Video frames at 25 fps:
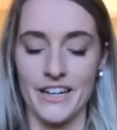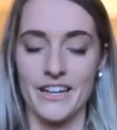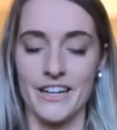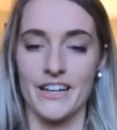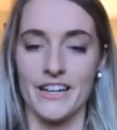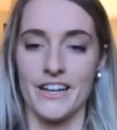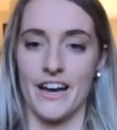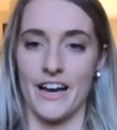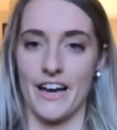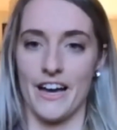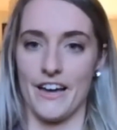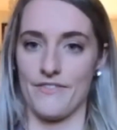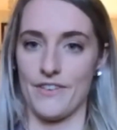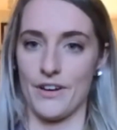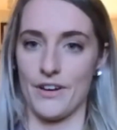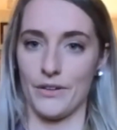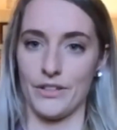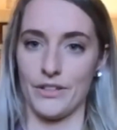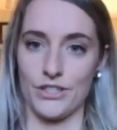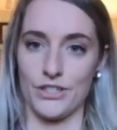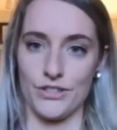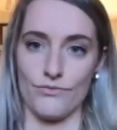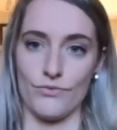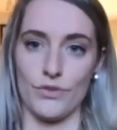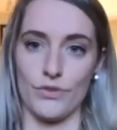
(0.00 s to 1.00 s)
I felt
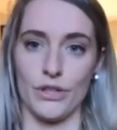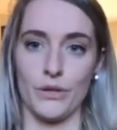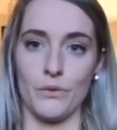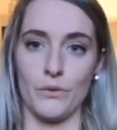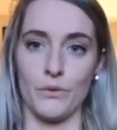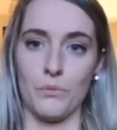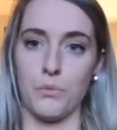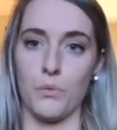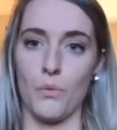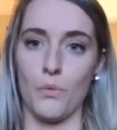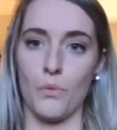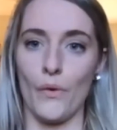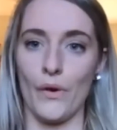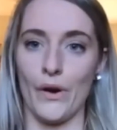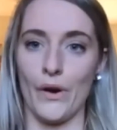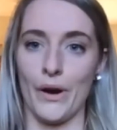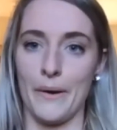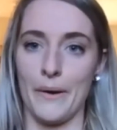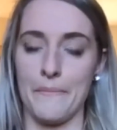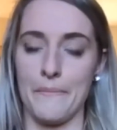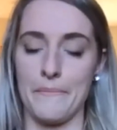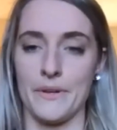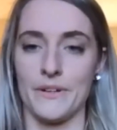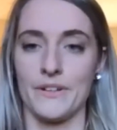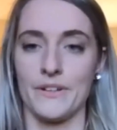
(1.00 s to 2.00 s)
this really
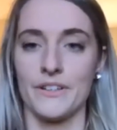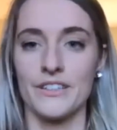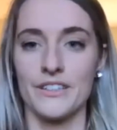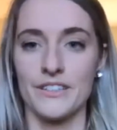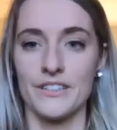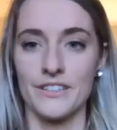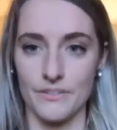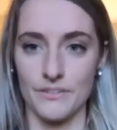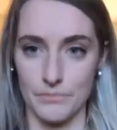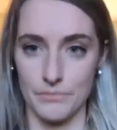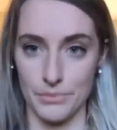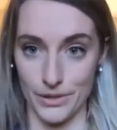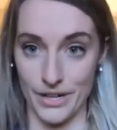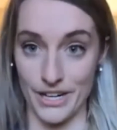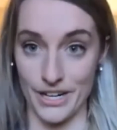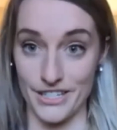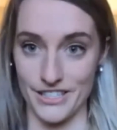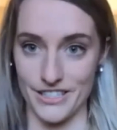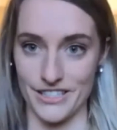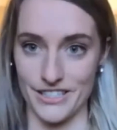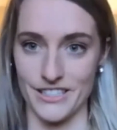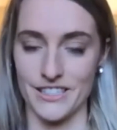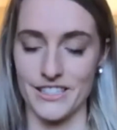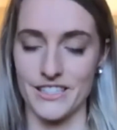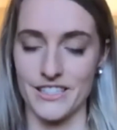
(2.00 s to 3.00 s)
warm
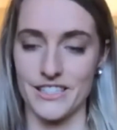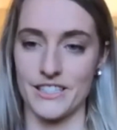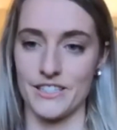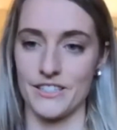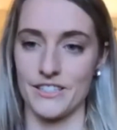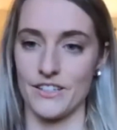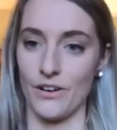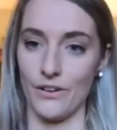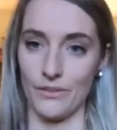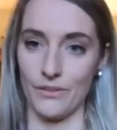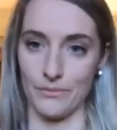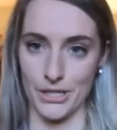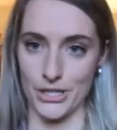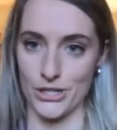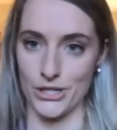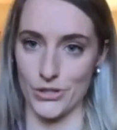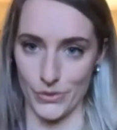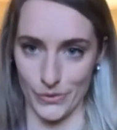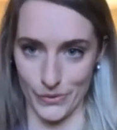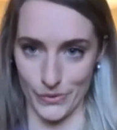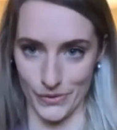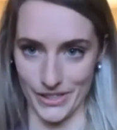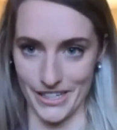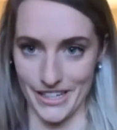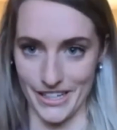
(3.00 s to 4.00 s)
presence on my
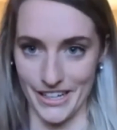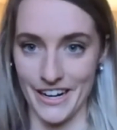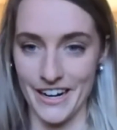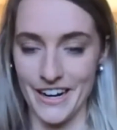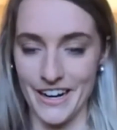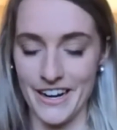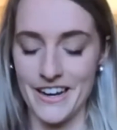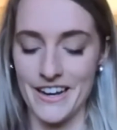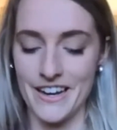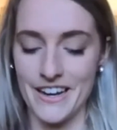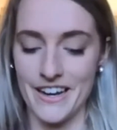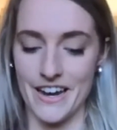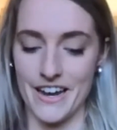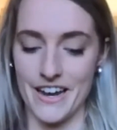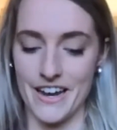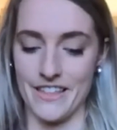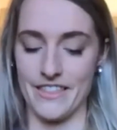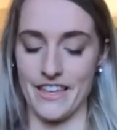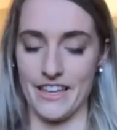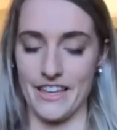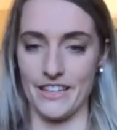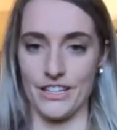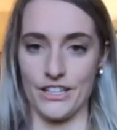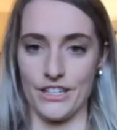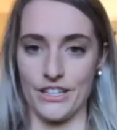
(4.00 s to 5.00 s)
shoulder. And
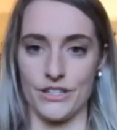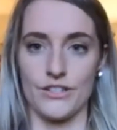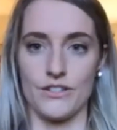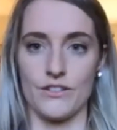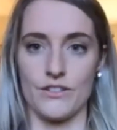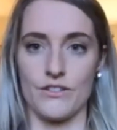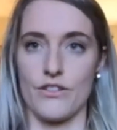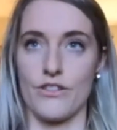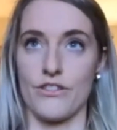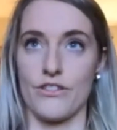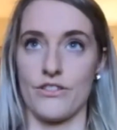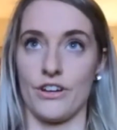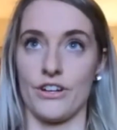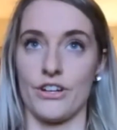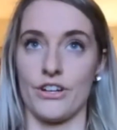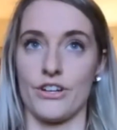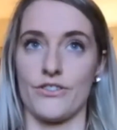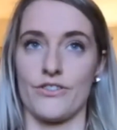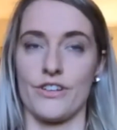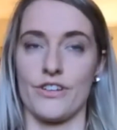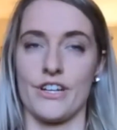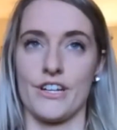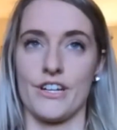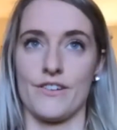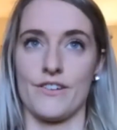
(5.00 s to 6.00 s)
then this
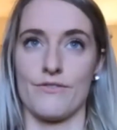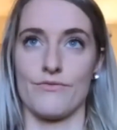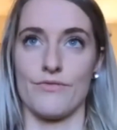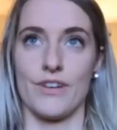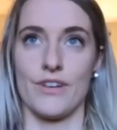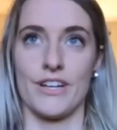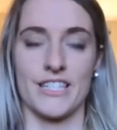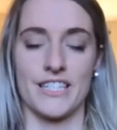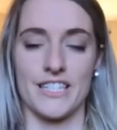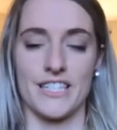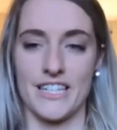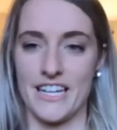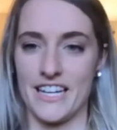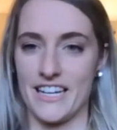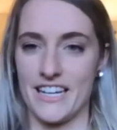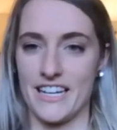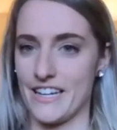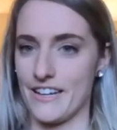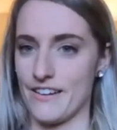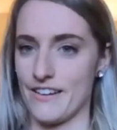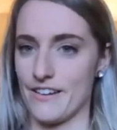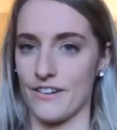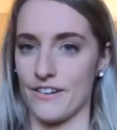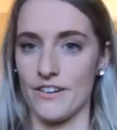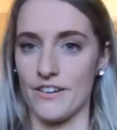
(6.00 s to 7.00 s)
thundering,
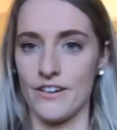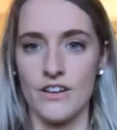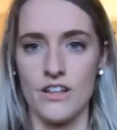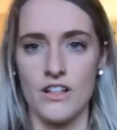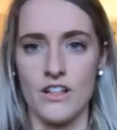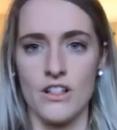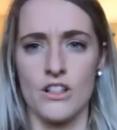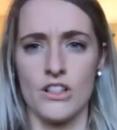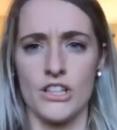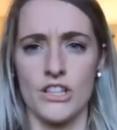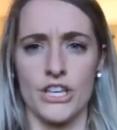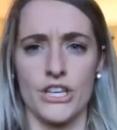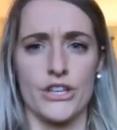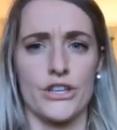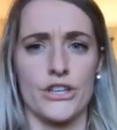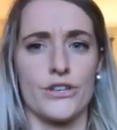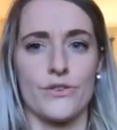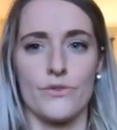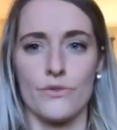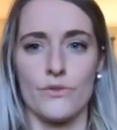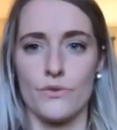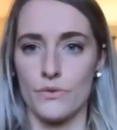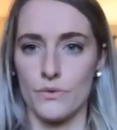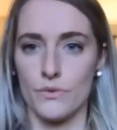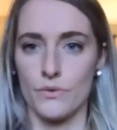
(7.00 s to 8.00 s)
resonating,
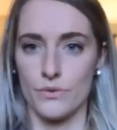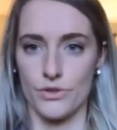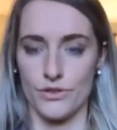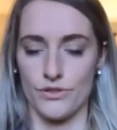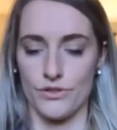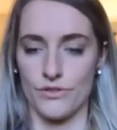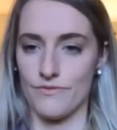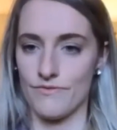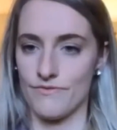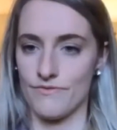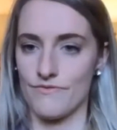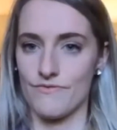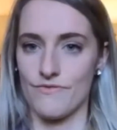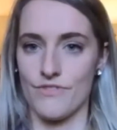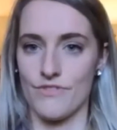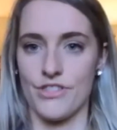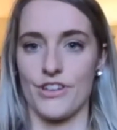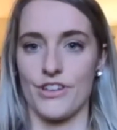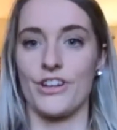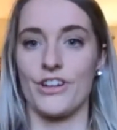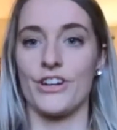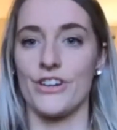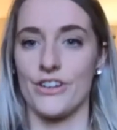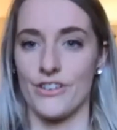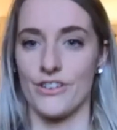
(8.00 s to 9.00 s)
huge,
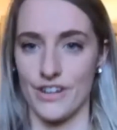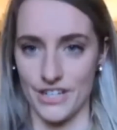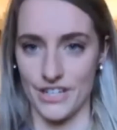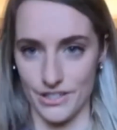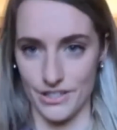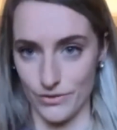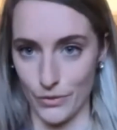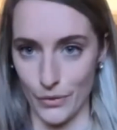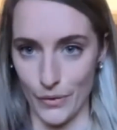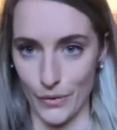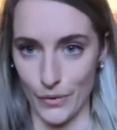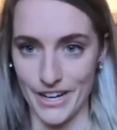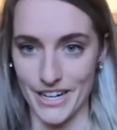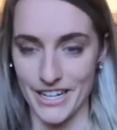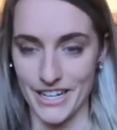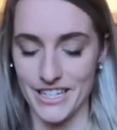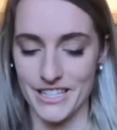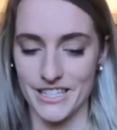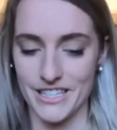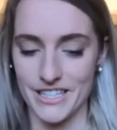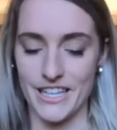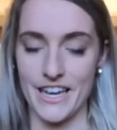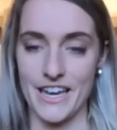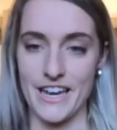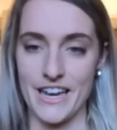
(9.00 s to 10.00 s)
thunderous voice
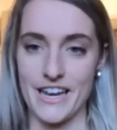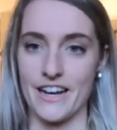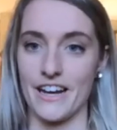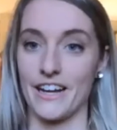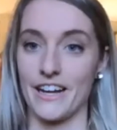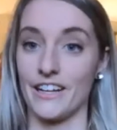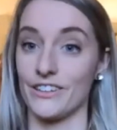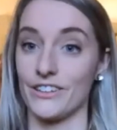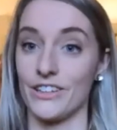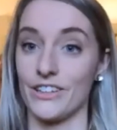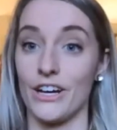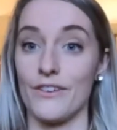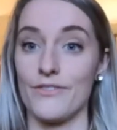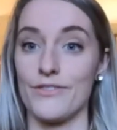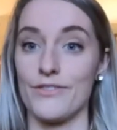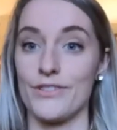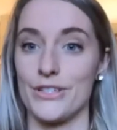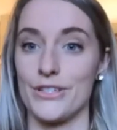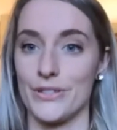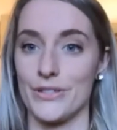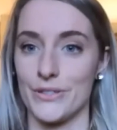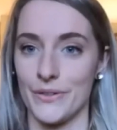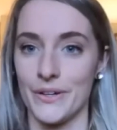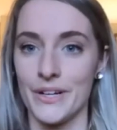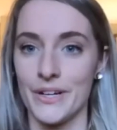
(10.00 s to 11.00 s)
saying, I love
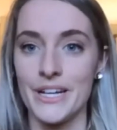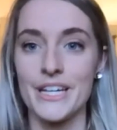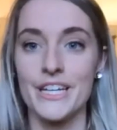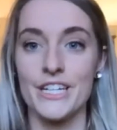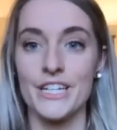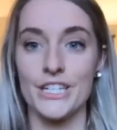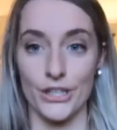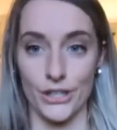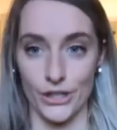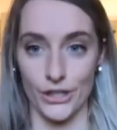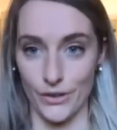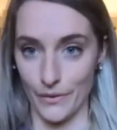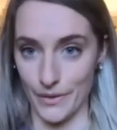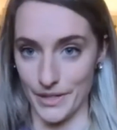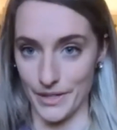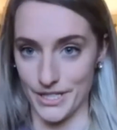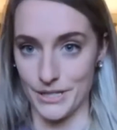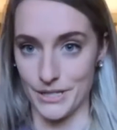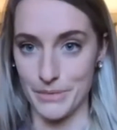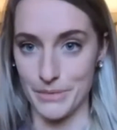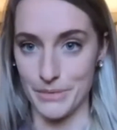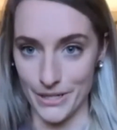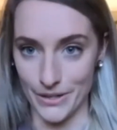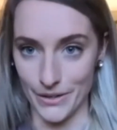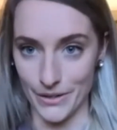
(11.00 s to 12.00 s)
you, you're going to
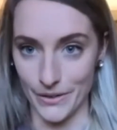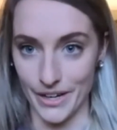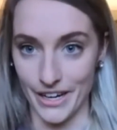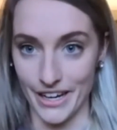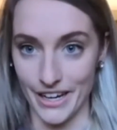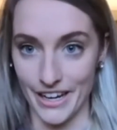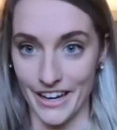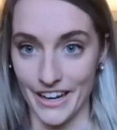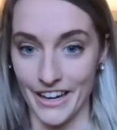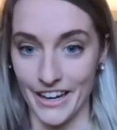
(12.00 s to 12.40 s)
be okay.